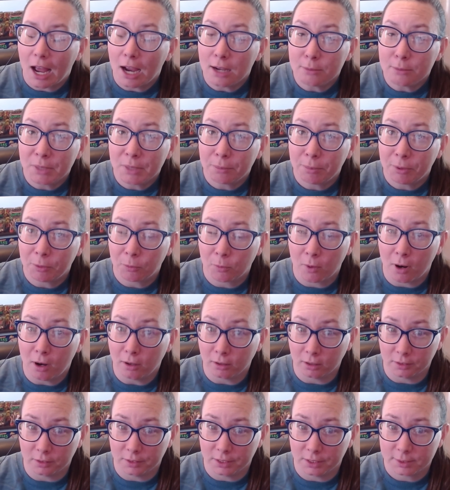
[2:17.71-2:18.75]
I may be wrong
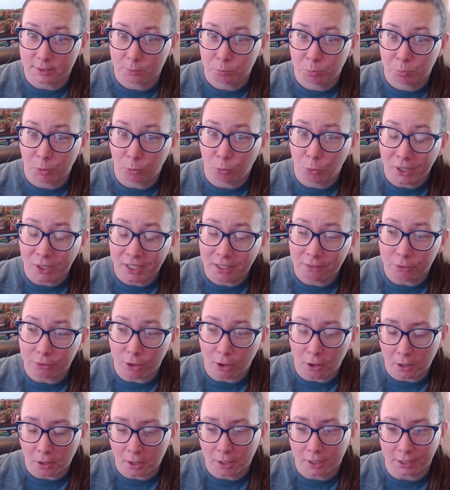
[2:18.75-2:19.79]
on this, but we have
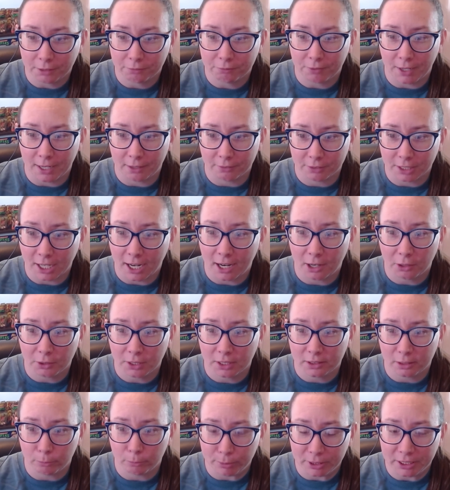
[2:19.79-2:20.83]
already found out
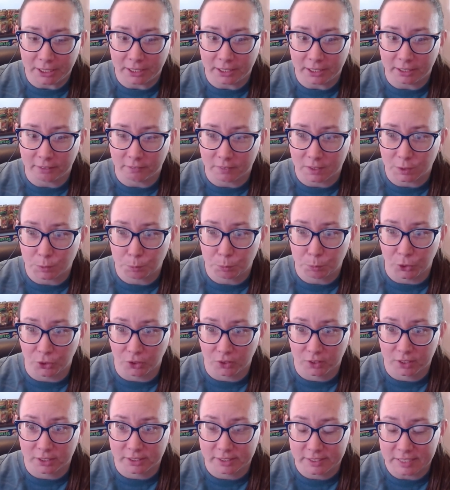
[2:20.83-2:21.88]
at the beginning of this book
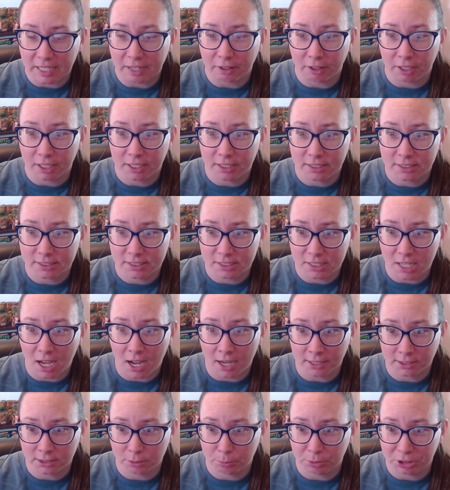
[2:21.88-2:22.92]
that Zera is
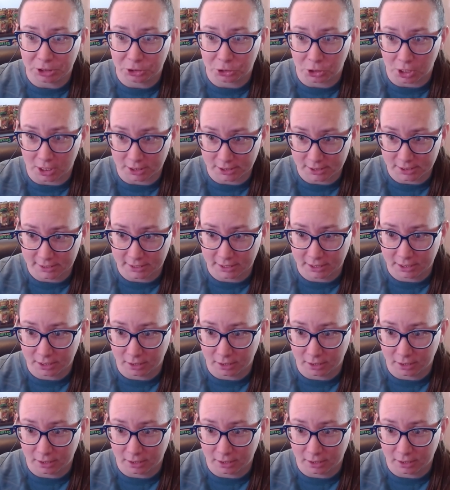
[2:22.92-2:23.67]
not to be trusted,